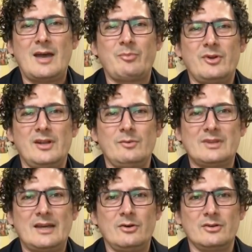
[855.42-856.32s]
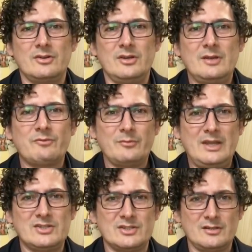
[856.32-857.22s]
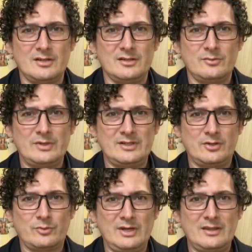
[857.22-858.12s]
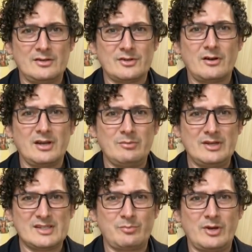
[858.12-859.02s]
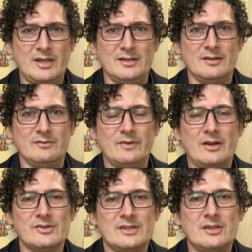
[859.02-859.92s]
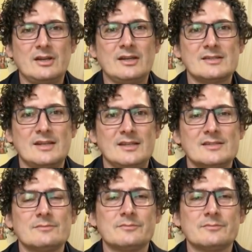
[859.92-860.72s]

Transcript: operating without good information on what degree there's already been a spread of the virus in the United States.